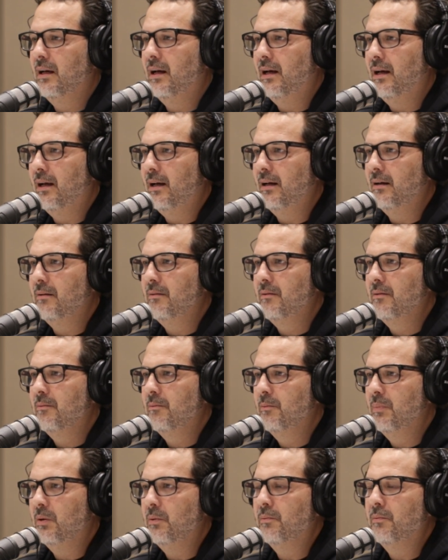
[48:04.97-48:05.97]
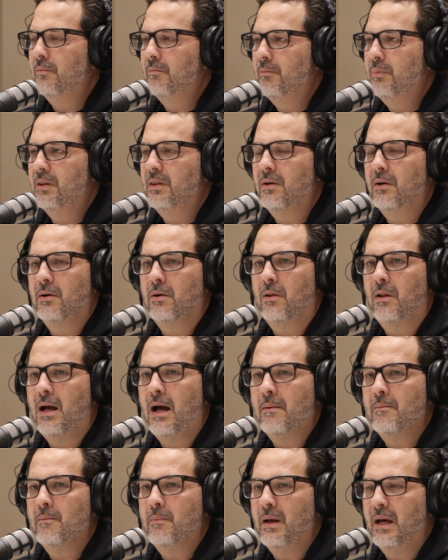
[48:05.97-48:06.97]
they're a
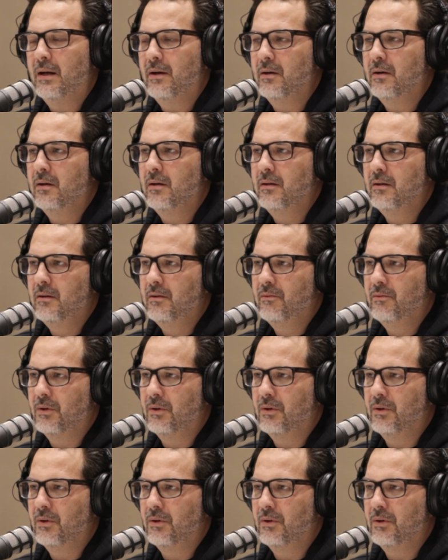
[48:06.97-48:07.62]
lot better